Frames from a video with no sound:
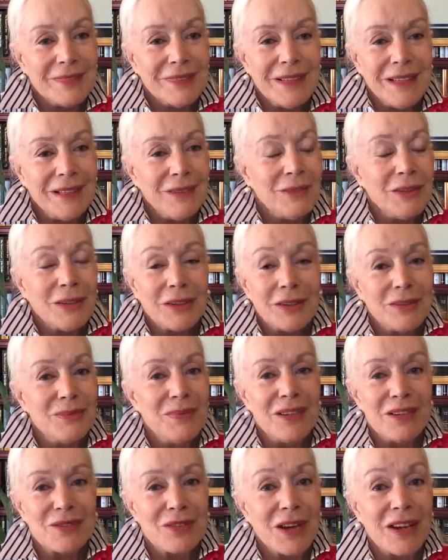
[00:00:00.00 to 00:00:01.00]
he couldn't
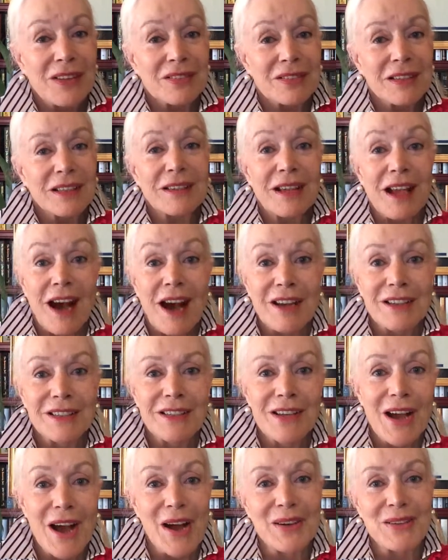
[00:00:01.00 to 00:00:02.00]
be trusted, God
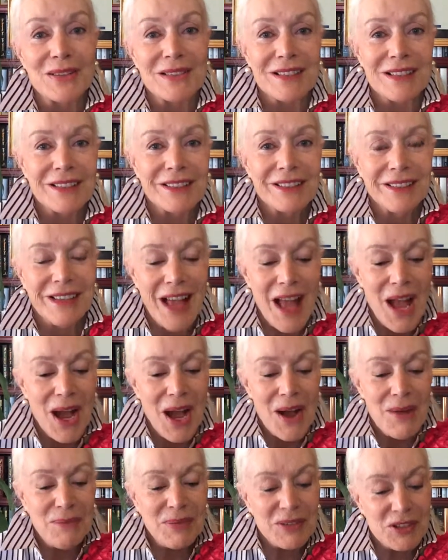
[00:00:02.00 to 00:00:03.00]
knows.
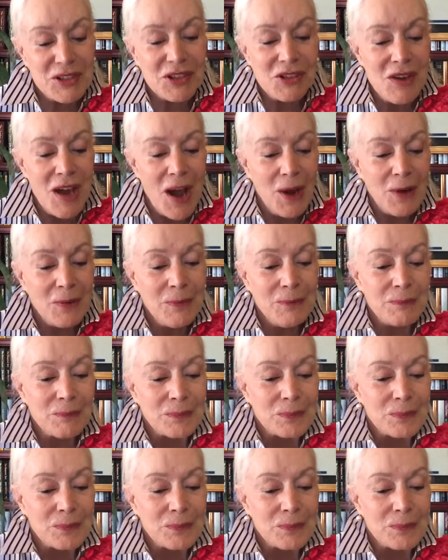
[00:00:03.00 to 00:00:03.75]
But you know,